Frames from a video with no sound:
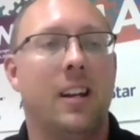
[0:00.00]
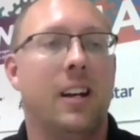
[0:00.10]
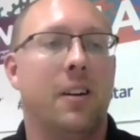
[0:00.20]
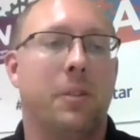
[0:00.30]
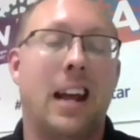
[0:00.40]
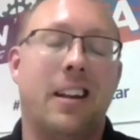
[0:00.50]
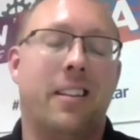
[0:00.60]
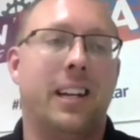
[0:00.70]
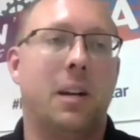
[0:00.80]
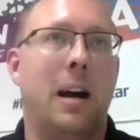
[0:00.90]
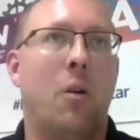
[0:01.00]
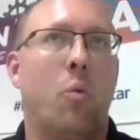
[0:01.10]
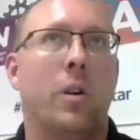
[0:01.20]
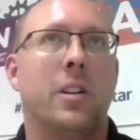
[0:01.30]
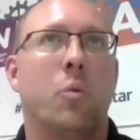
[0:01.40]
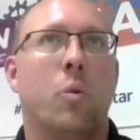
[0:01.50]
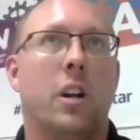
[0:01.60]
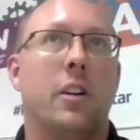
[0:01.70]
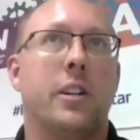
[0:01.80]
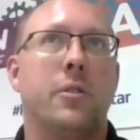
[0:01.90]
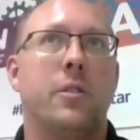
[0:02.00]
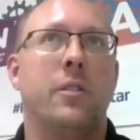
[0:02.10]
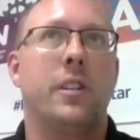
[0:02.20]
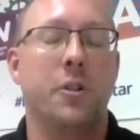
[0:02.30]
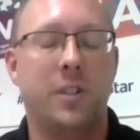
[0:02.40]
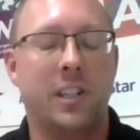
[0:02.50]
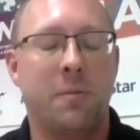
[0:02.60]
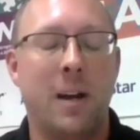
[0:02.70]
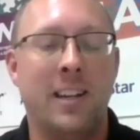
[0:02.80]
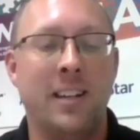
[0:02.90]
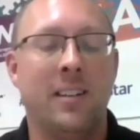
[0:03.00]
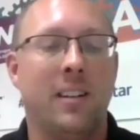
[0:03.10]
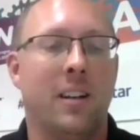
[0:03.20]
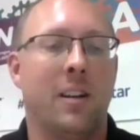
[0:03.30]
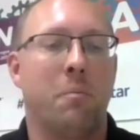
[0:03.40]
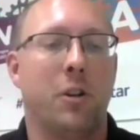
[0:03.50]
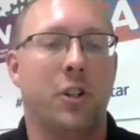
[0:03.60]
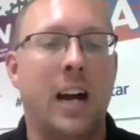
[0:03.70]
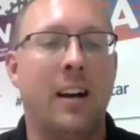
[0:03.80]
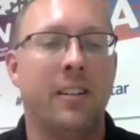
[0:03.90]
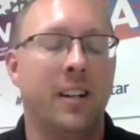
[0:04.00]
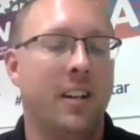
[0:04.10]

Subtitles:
to kind of think about what are you used to spending per child?